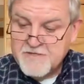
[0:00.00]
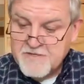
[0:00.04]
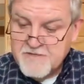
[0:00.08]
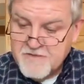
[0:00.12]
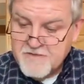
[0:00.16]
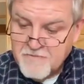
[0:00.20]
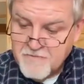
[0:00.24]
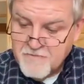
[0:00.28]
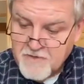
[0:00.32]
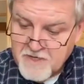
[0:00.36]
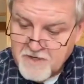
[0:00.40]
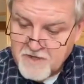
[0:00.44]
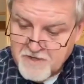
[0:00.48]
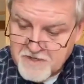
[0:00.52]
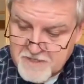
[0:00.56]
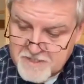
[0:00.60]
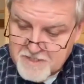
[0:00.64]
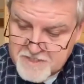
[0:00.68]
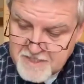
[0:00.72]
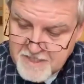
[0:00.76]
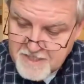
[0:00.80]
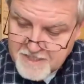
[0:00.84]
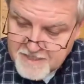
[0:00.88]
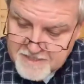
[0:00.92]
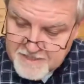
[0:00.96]
we're going to
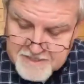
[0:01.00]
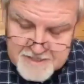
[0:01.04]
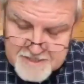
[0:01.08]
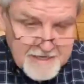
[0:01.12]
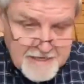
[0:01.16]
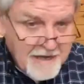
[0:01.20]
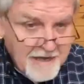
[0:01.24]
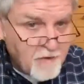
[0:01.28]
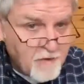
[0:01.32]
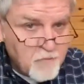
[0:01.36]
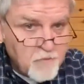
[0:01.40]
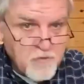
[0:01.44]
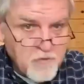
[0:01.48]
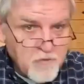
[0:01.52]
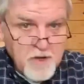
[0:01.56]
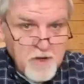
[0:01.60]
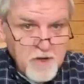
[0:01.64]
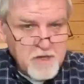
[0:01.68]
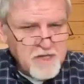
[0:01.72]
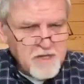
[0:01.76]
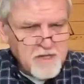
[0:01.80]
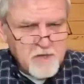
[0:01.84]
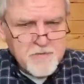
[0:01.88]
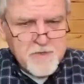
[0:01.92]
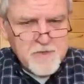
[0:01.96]
see a down a
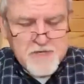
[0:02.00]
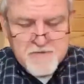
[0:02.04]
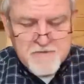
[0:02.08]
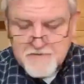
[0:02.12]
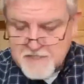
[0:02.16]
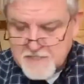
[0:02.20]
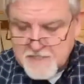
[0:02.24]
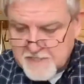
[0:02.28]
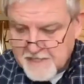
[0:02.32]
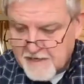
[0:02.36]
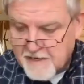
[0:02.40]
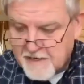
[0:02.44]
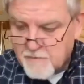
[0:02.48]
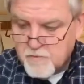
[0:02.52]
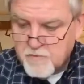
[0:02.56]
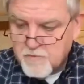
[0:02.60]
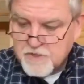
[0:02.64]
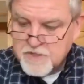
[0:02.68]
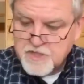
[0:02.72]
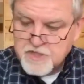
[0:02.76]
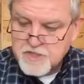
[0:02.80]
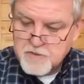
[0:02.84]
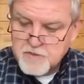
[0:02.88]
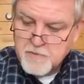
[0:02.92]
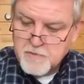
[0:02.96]
little bit of a downward
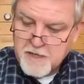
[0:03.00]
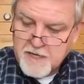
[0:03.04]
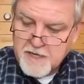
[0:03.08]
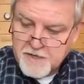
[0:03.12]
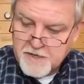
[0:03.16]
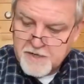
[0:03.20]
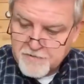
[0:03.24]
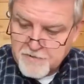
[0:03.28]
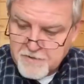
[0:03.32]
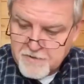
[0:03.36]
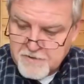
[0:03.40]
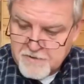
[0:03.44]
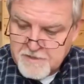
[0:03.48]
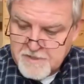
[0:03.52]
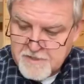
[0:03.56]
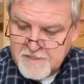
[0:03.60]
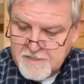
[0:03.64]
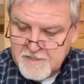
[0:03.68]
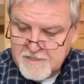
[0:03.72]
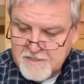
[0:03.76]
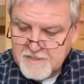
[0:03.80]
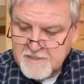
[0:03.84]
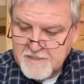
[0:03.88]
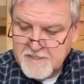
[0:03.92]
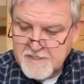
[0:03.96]
spiral
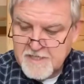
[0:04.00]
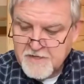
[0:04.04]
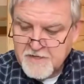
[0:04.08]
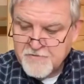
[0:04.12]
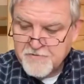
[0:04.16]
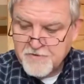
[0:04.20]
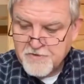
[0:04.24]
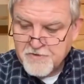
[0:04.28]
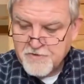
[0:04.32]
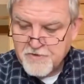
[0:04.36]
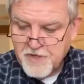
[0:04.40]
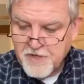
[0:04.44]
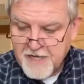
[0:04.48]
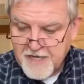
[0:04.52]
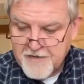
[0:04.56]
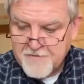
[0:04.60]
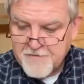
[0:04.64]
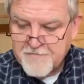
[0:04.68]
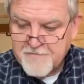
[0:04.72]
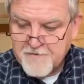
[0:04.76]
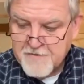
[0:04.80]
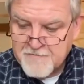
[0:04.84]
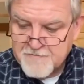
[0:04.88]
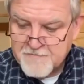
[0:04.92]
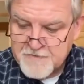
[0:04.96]
in the
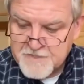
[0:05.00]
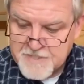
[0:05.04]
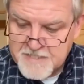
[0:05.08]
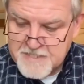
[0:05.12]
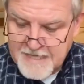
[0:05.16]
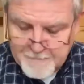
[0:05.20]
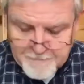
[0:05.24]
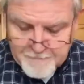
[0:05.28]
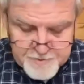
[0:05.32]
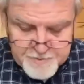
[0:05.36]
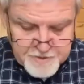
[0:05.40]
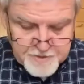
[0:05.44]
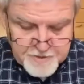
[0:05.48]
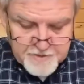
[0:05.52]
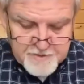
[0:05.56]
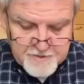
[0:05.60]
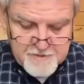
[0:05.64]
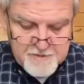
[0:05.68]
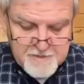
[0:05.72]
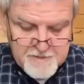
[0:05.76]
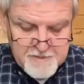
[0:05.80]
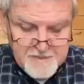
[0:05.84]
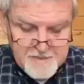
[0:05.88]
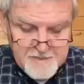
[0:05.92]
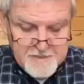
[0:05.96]
life of Samson.
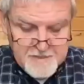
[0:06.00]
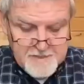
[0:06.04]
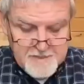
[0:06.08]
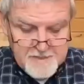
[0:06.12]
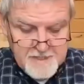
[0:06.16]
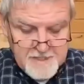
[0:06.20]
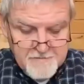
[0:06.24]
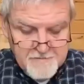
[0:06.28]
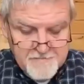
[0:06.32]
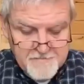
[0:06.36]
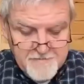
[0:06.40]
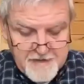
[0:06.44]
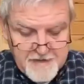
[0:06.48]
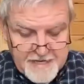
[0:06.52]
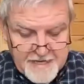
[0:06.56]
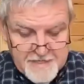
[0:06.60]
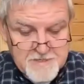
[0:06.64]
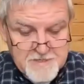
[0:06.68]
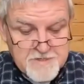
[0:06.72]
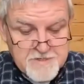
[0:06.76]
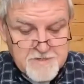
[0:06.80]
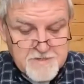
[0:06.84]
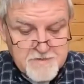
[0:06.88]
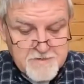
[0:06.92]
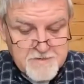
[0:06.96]
In
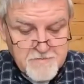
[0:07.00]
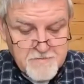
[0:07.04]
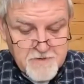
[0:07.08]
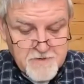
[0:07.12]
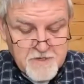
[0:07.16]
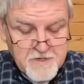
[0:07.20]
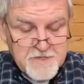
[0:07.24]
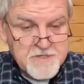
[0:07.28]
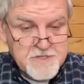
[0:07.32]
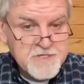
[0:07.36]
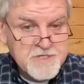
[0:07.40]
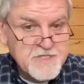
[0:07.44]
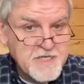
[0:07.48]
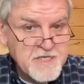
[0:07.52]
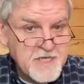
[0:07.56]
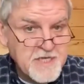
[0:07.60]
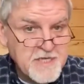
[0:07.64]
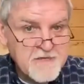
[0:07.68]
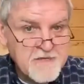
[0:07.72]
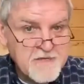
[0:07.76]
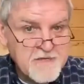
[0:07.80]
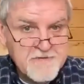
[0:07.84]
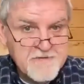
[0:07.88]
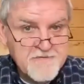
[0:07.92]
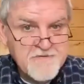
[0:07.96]
fact, we're going to see
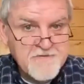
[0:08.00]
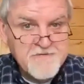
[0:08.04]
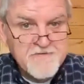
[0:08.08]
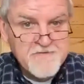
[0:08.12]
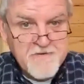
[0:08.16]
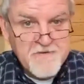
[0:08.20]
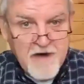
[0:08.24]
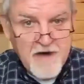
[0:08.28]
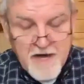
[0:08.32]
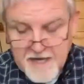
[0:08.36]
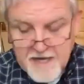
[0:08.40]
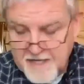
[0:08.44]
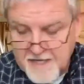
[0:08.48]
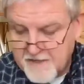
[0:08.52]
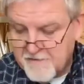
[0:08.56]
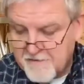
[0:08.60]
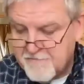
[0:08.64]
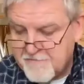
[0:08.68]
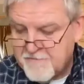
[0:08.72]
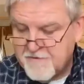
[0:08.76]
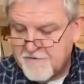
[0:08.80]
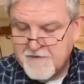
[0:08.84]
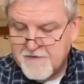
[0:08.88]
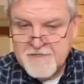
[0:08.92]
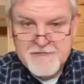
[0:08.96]
five
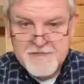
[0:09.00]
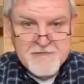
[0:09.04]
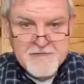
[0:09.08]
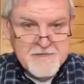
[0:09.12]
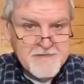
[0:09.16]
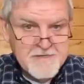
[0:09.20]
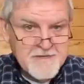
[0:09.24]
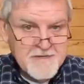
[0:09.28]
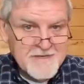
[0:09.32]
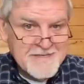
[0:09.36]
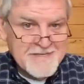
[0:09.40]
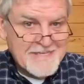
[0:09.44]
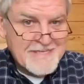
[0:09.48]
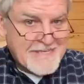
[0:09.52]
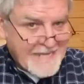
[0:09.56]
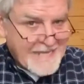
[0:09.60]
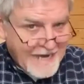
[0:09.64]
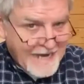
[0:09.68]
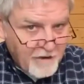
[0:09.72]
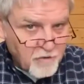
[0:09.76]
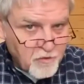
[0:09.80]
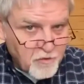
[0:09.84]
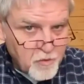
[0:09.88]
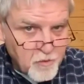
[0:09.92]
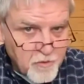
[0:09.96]

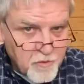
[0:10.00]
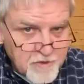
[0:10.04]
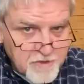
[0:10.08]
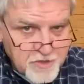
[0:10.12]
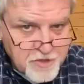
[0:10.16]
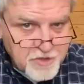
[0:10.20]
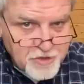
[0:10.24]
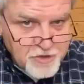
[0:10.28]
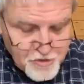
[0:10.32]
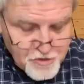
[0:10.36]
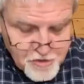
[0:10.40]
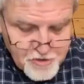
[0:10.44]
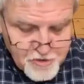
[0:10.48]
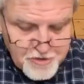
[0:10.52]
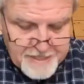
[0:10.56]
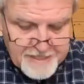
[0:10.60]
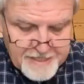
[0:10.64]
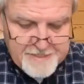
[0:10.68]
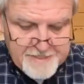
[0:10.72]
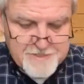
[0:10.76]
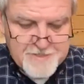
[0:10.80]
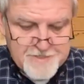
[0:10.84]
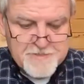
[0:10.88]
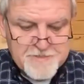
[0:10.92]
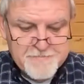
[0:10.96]
downward
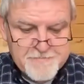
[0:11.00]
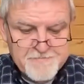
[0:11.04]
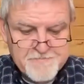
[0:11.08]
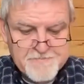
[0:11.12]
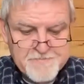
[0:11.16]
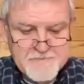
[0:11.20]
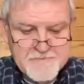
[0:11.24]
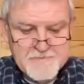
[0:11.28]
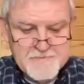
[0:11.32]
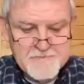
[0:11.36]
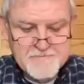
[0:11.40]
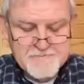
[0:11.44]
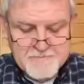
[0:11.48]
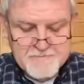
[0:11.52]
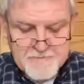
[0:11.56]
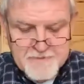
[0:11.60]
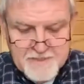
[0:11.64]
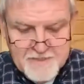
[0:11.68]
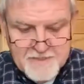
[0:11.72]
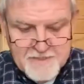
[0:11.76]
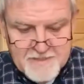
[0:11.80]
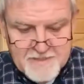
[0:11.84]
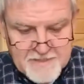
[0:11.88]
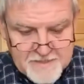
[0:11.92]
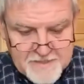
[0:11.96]
journeys.
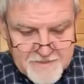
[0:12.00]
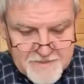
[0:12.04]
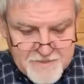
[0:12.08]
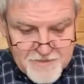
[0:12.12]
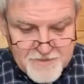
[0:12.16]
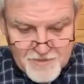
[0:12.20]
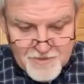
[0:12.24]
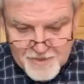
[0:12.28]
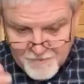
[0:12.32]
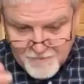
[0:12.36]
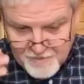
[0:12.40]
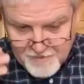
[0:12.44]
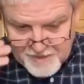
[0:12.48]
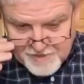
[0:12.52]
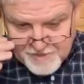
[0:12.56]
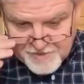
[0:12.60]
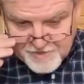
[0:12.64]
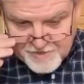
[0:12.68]
And so I want you just to